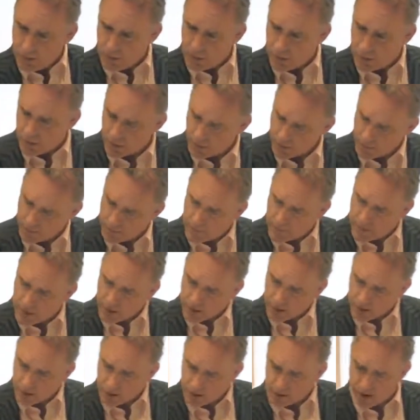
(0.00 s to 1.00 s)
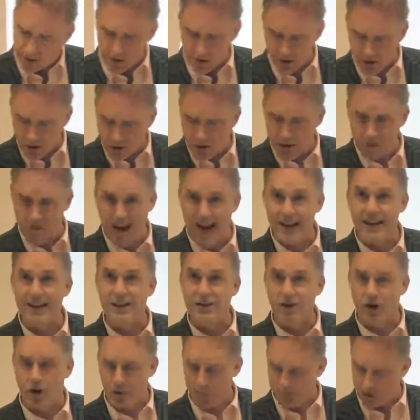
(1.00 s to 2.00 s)
they're sort of
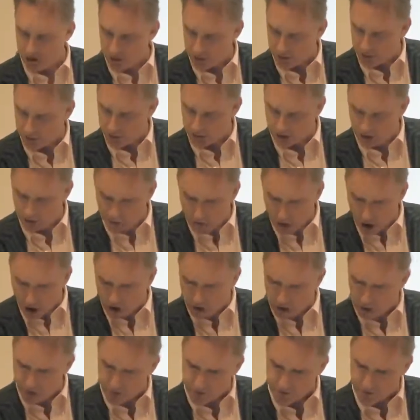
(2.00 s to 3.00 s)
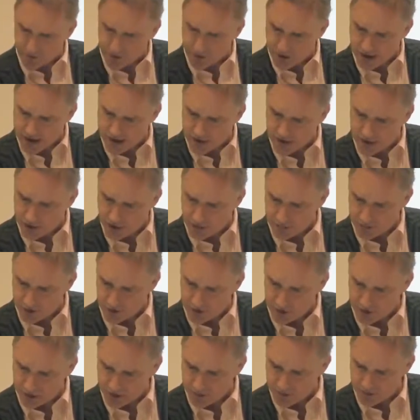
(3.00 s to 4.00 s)
anatomical. They're markers for
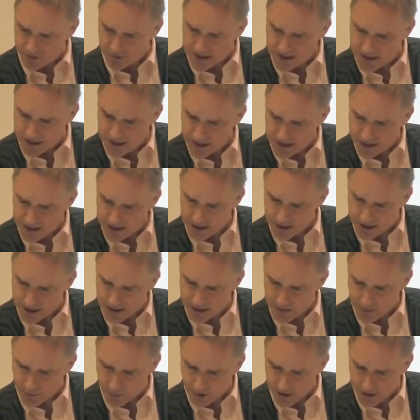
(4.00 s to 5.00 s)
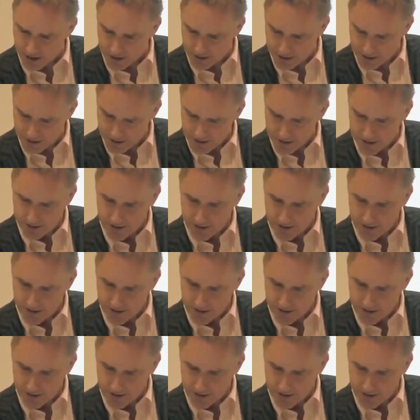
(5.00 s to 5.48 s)
anatomical convenience in some ways.